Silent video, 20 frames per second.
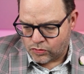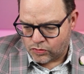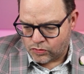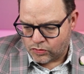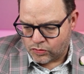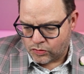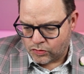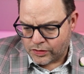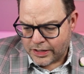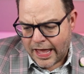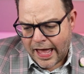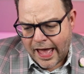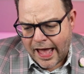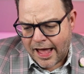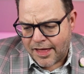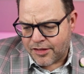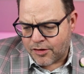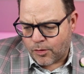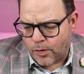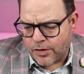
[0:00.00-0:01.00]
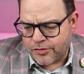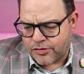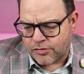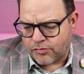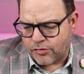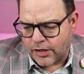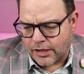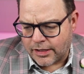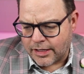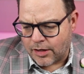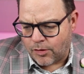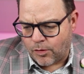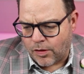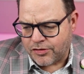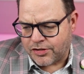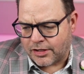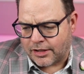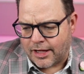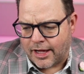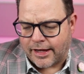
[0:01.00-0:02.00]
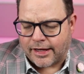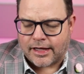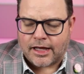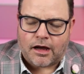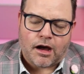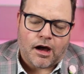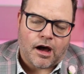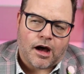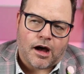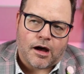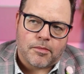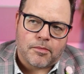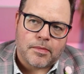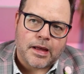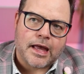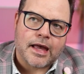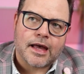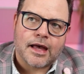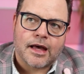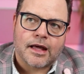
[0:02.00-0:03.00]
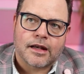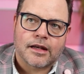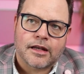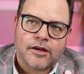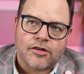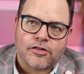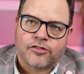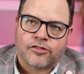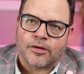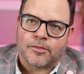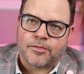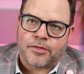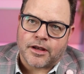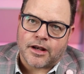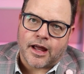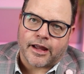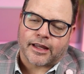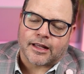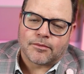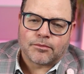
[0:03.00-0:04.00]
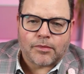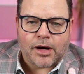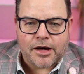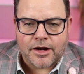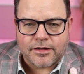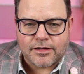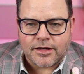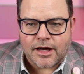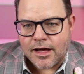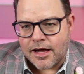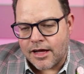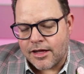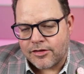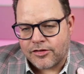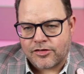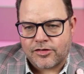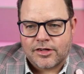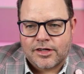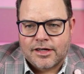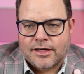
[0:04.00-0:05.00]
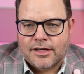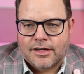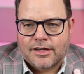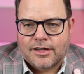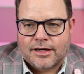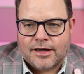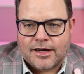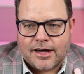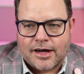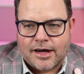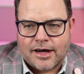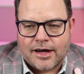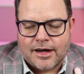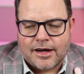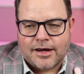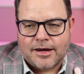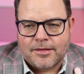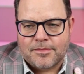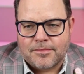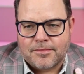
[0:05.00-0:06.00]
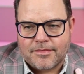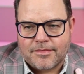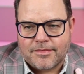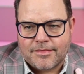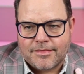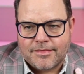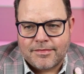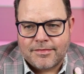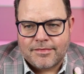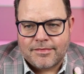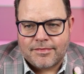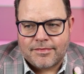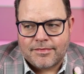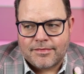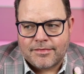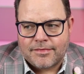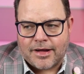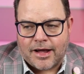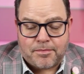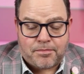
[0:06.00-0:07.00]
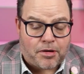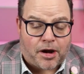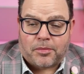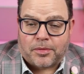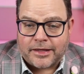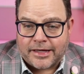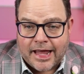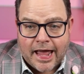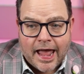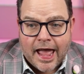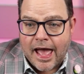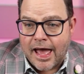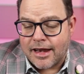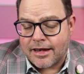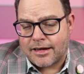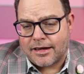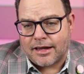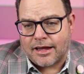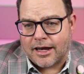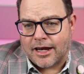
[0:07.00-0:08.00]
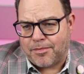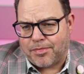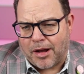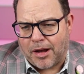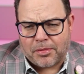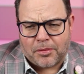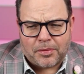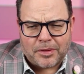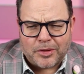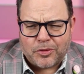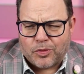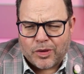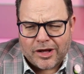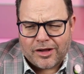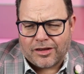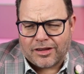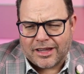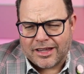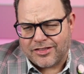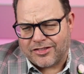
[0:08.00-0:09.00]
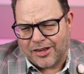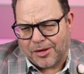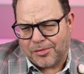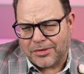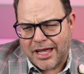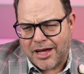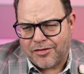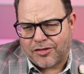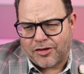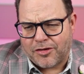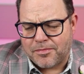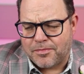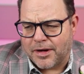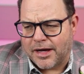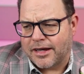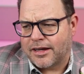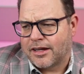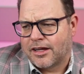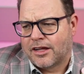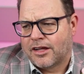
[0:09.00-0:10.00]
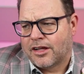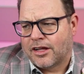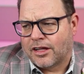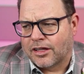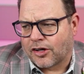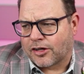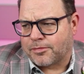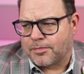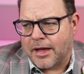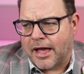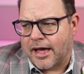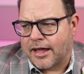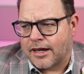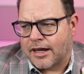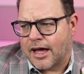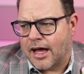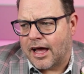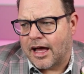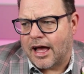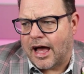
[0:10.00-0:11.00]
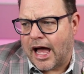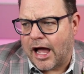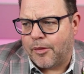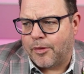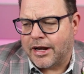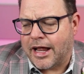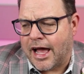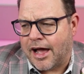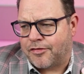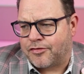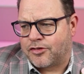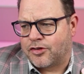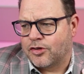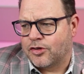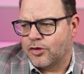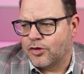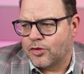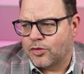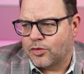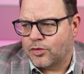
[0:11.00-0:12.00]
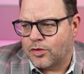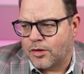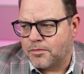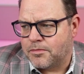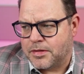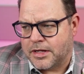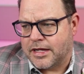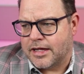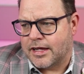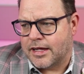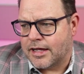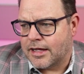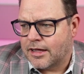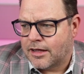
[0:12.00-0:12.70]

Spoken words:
yeah. It wasn't like, oh man, here's something I can monetize. Um, I probably can, and I probably will at some level. But look, man, I would have to be